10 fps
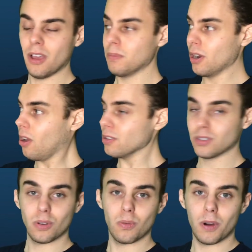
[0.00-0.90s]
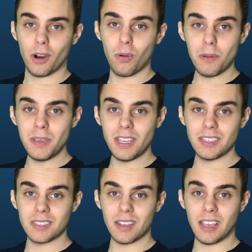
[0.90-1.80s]
but also where Quibi
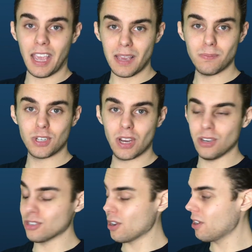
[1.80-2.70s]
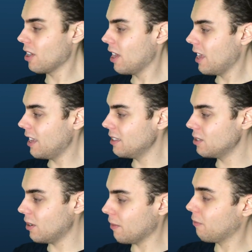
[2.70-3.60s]
is a game changer is
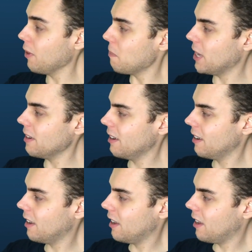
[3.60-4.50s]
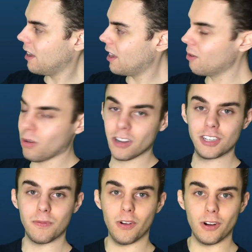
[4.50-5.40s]
you can flip it and watch
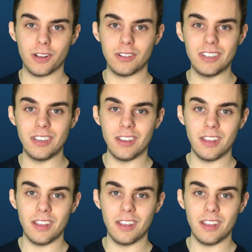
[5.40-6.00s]
it vertically.